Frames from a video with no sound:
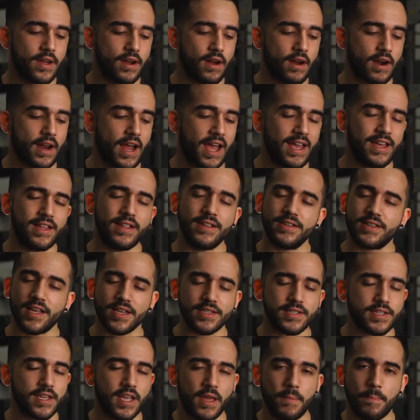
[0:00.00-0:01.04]
Okay, and it
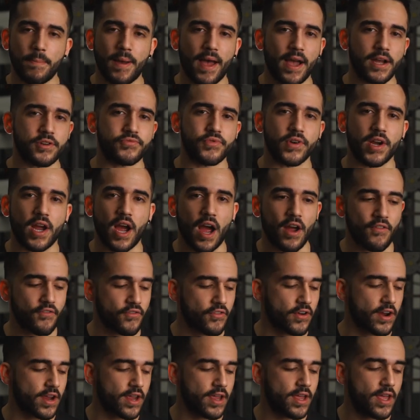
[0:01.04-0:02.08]
doesn't impact
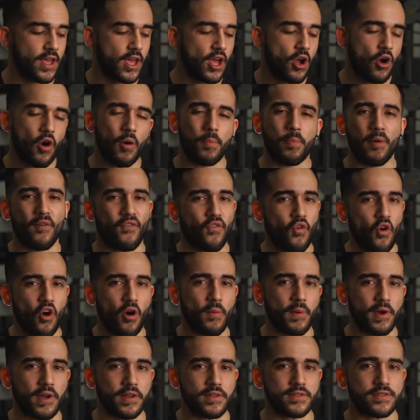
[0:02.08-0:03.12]
recovery or
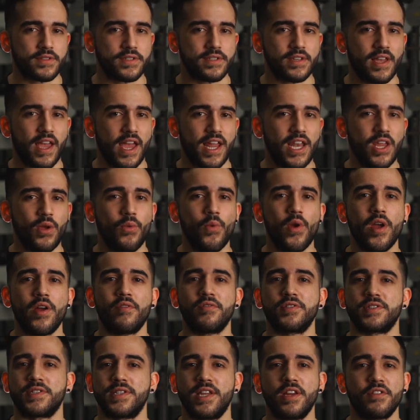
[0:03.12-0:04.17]
performance anywhere
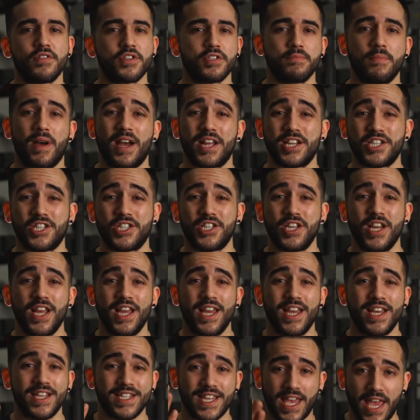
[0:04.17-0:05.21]
as near as much
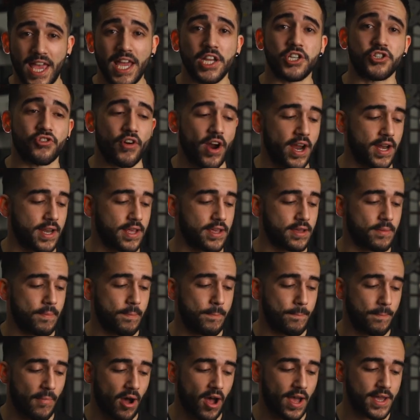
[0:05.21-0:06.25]
as HIIT training
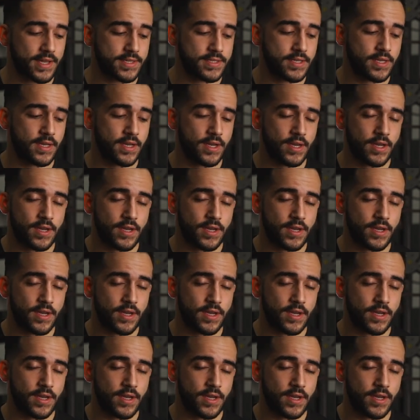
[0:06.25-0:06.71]
might.